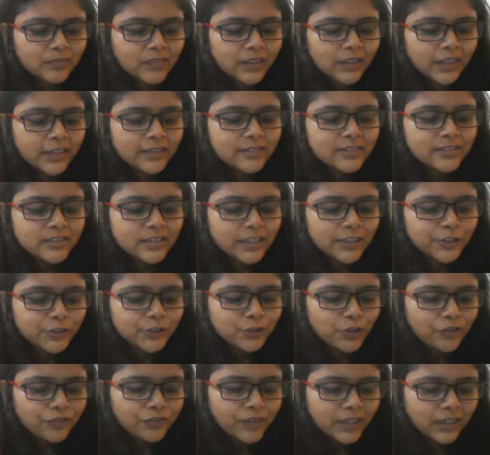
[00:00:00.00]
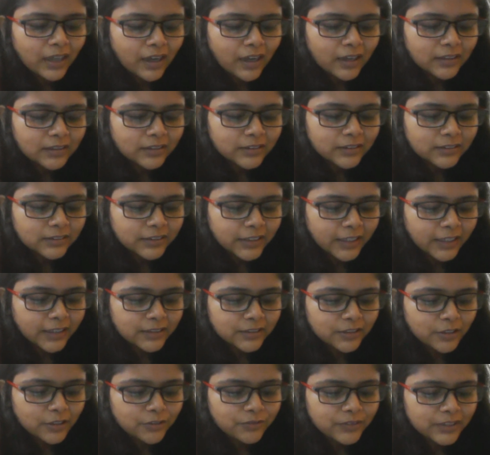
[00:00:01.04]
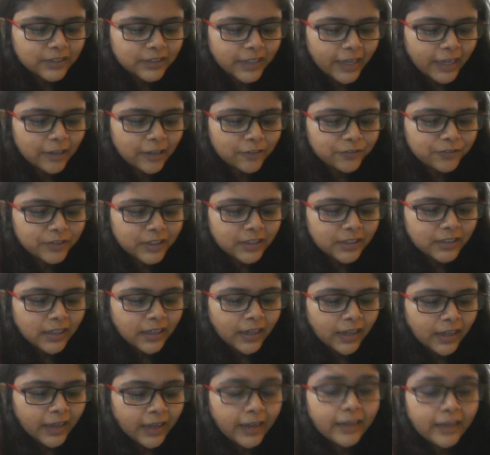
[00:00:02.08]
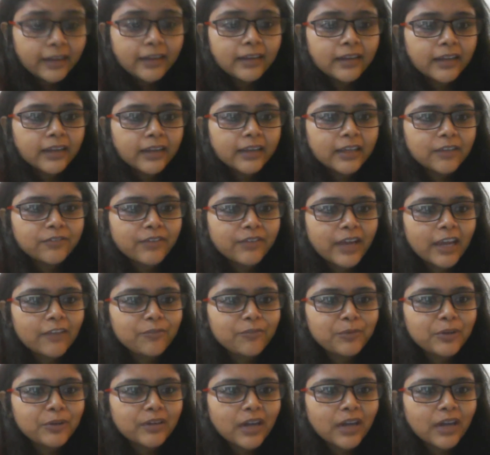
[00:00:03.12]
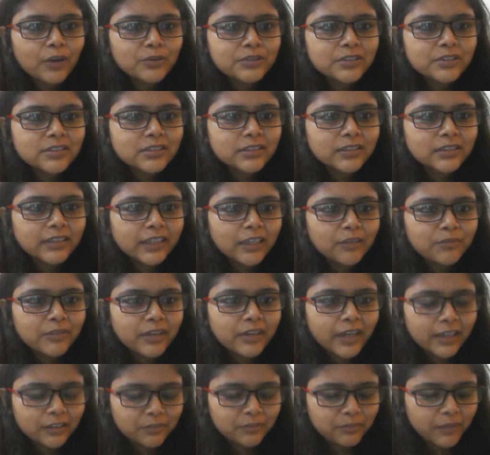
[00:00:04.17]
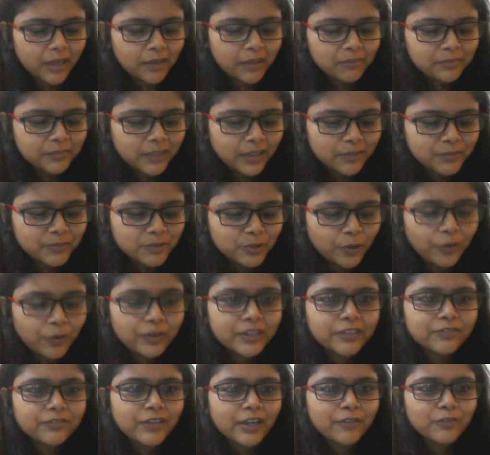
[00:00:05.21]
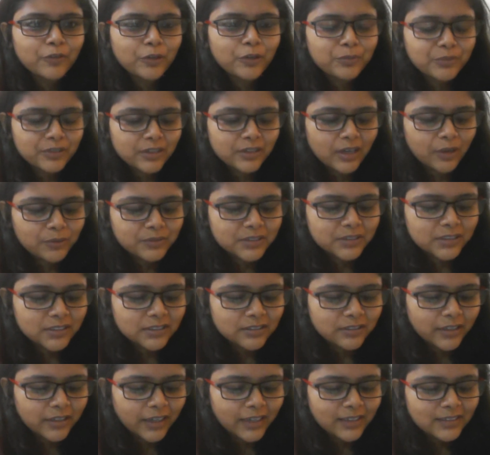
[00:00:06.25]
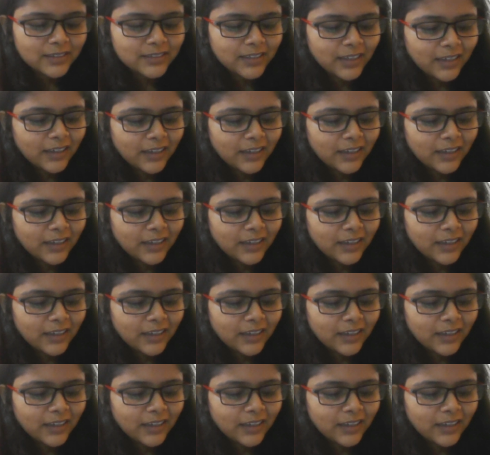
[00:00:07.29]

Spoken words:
In Search of an Other Theatre with Alfred Hellenig. If I have pronounced the name right, ma'am, I'm sorry if I have not pronounced it right.